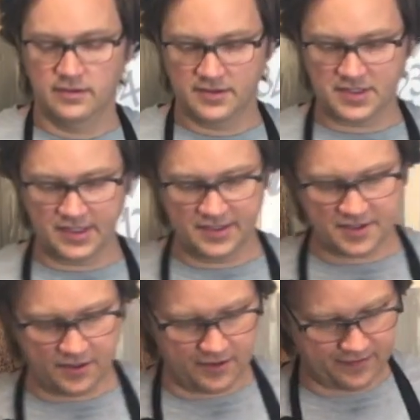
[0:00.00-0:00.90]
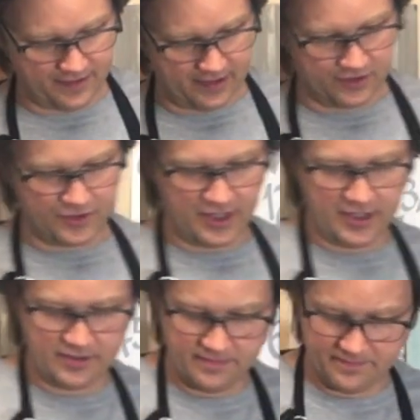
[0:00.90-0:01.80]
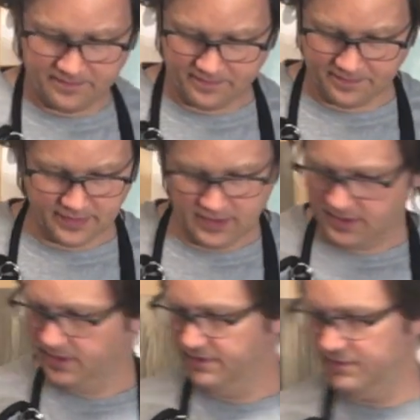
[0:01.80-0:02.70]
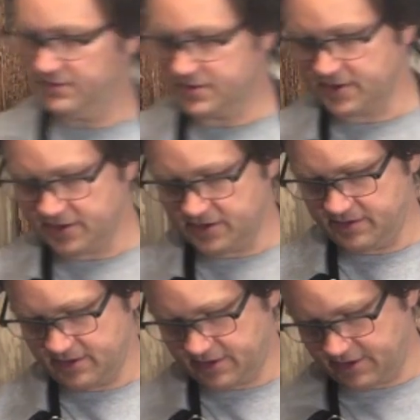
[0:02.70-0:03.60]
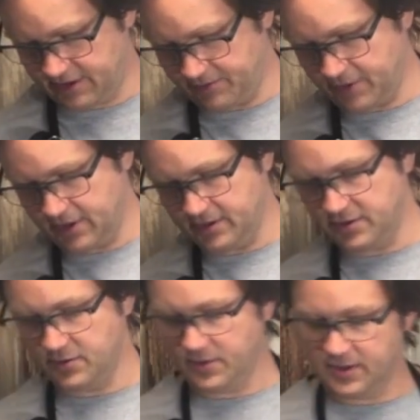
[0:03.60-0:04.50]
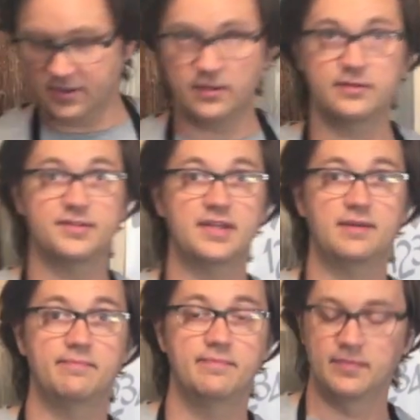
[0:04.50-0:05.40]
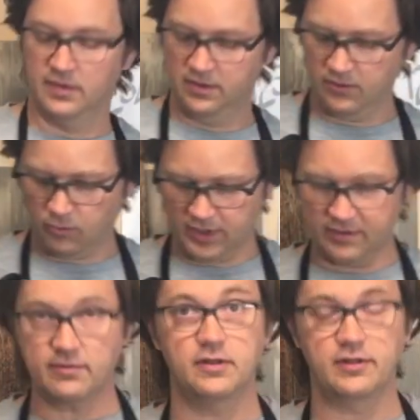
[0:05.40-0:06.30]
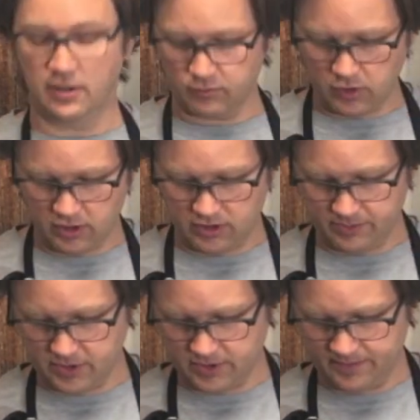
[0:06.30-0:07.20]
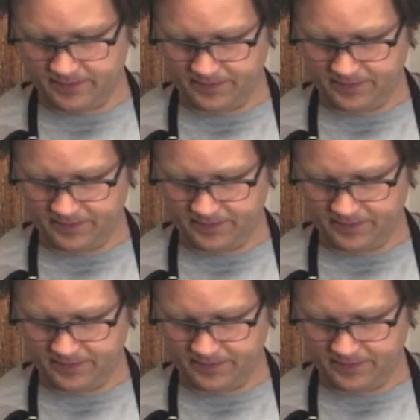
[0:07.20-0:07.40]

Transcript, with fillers: This glaze coat is finally dried. Feels good. All right, we're going to do uh, the same white with a little raw umber.